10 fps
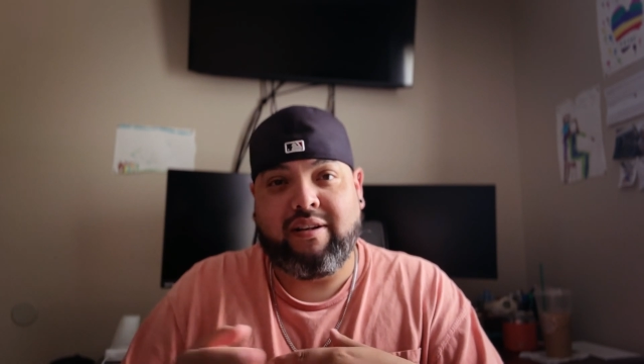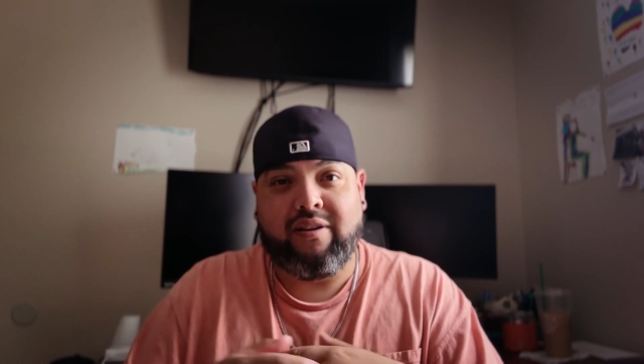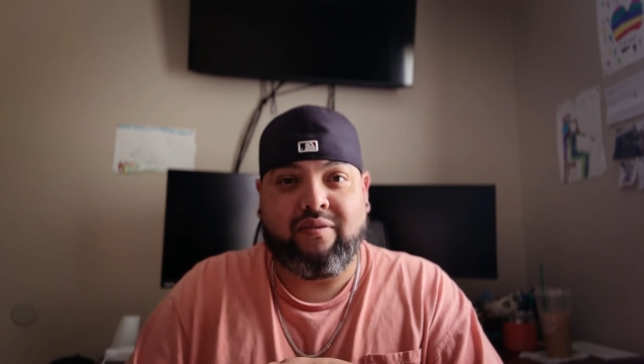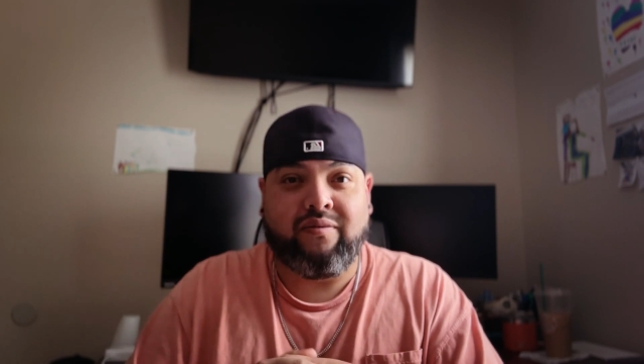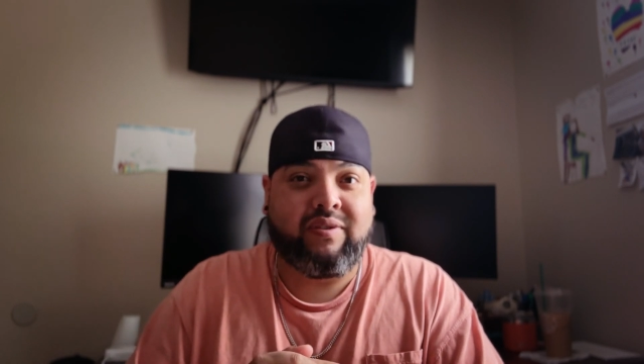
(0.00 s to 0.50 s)
you
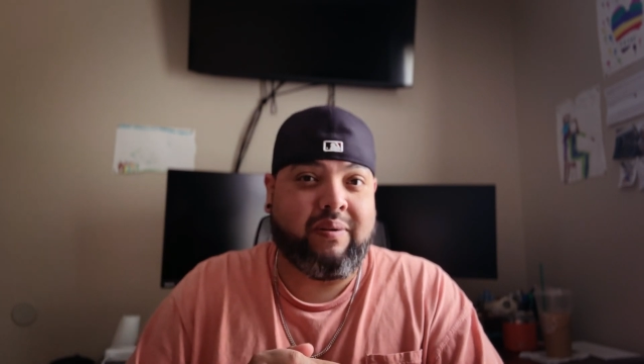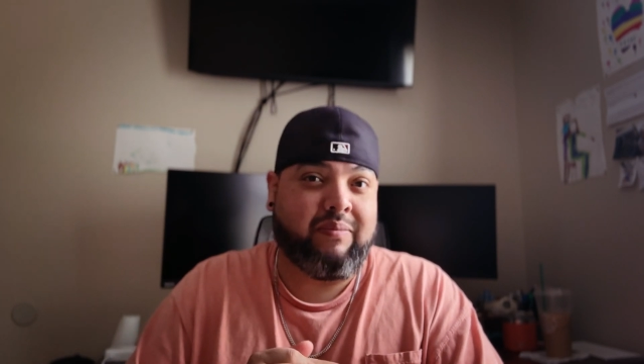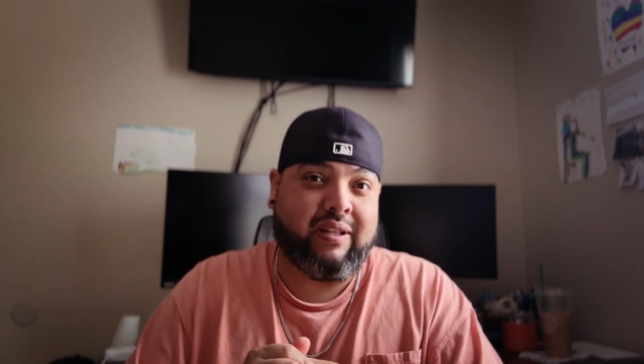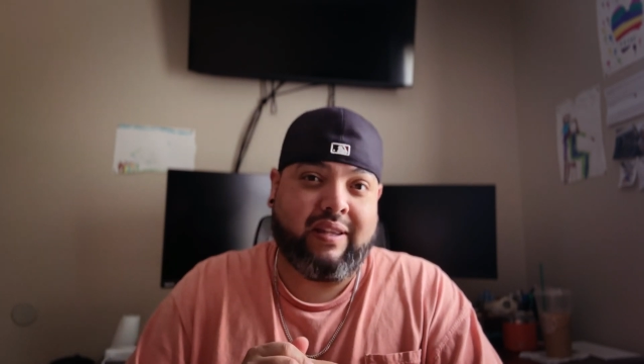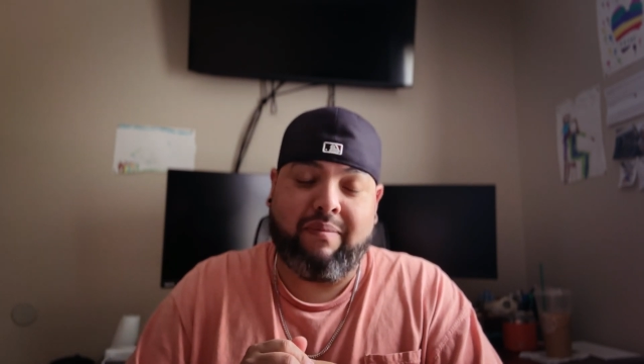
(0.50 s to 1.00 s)
know,
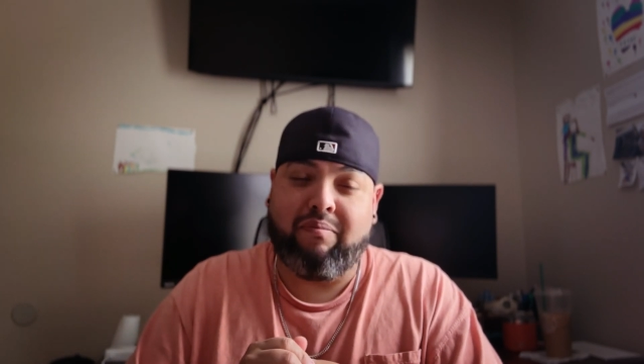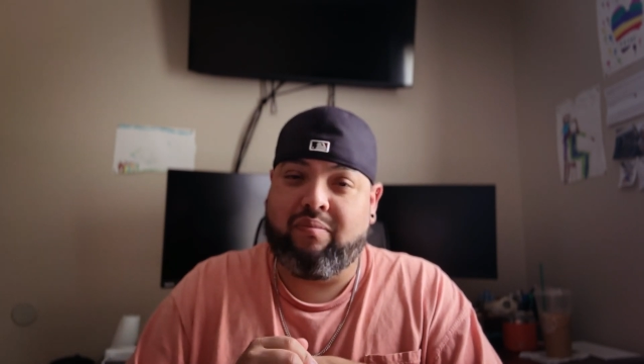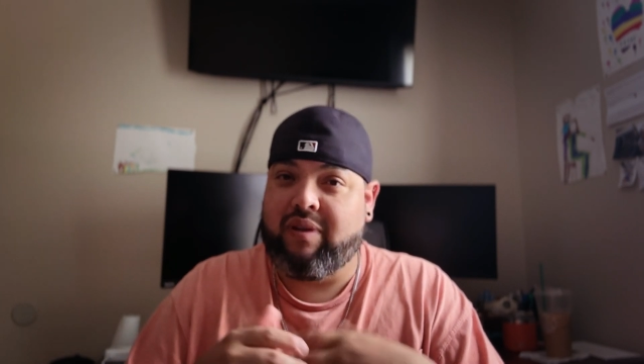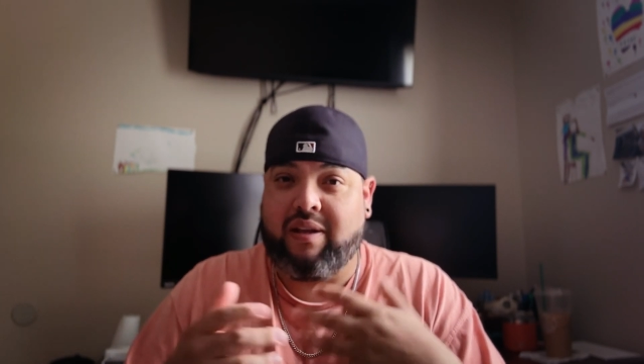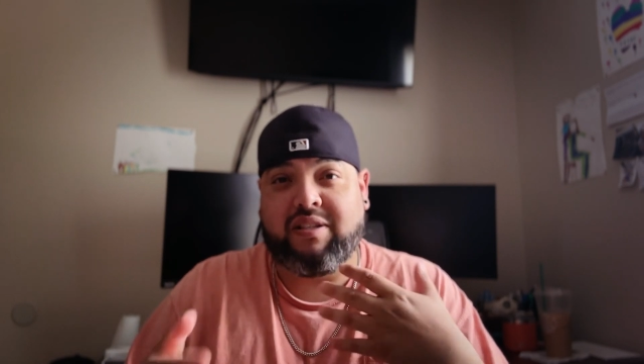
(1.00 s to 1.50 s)
something that
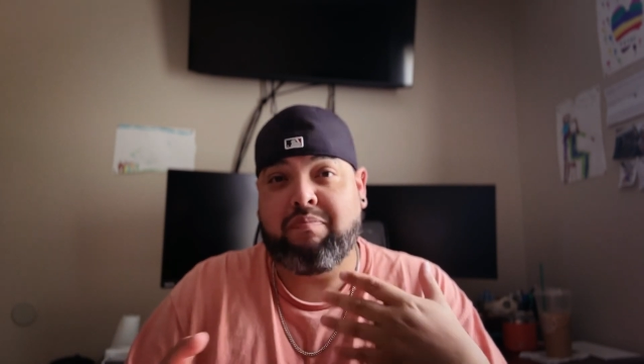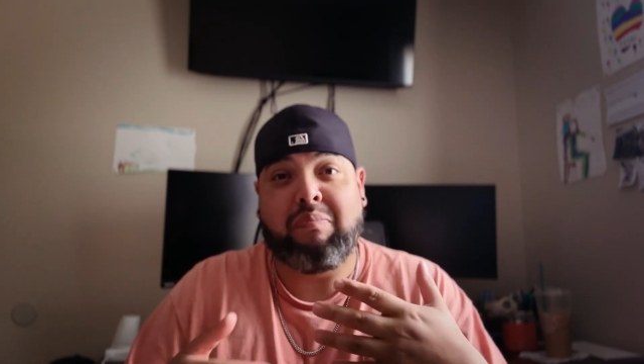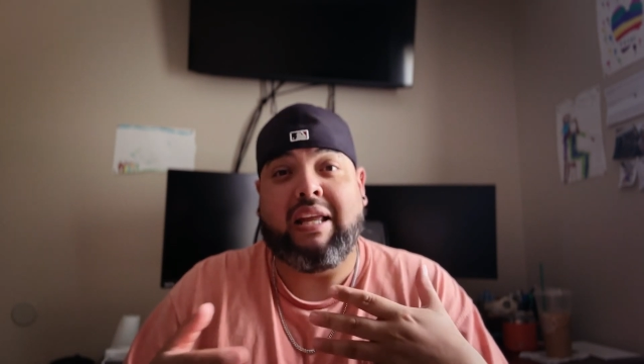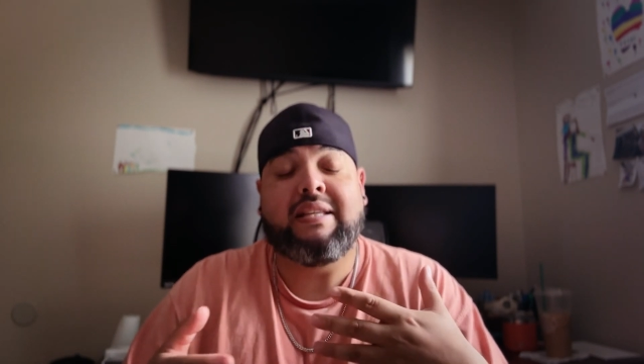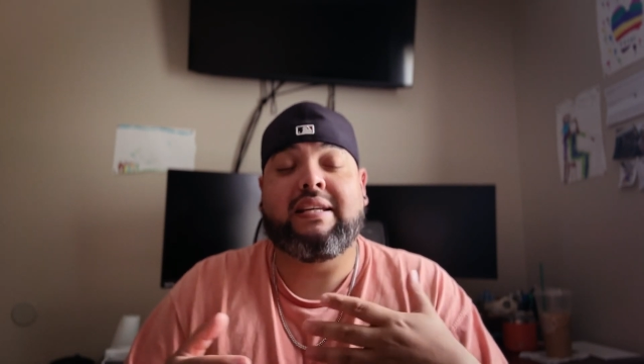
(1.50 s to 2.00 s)
just
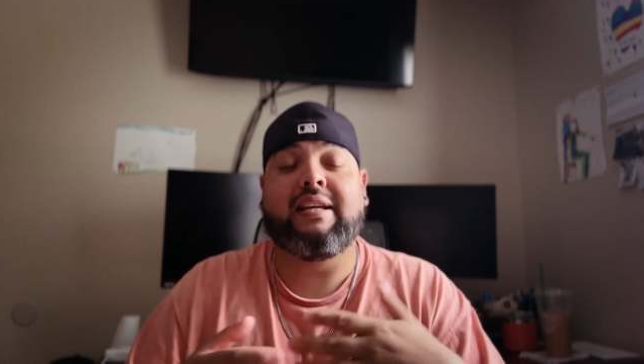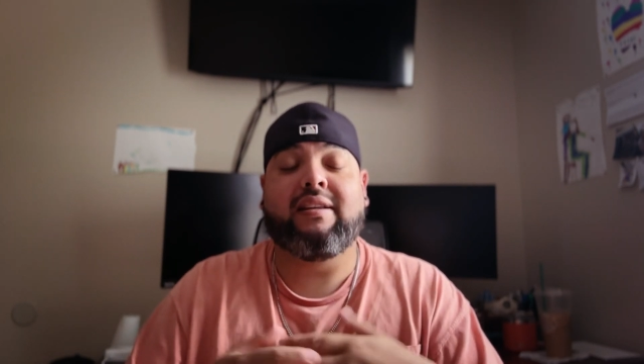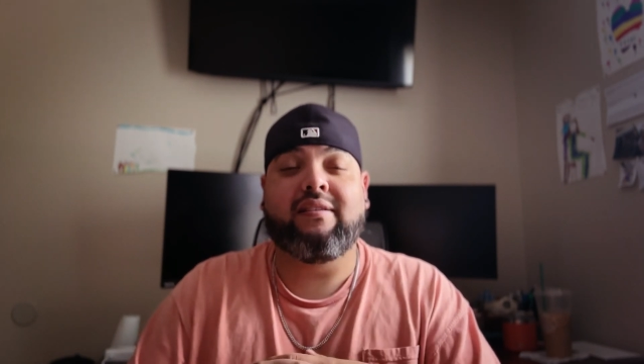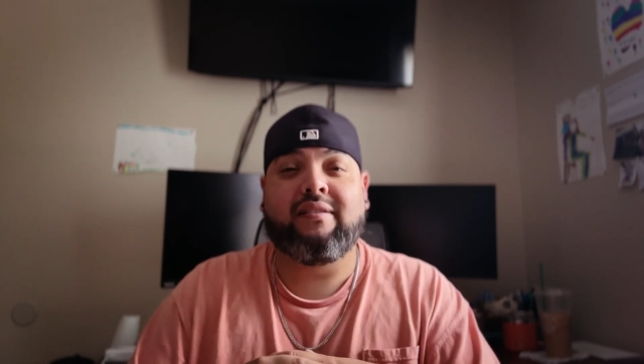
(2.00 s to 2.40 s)
blends in,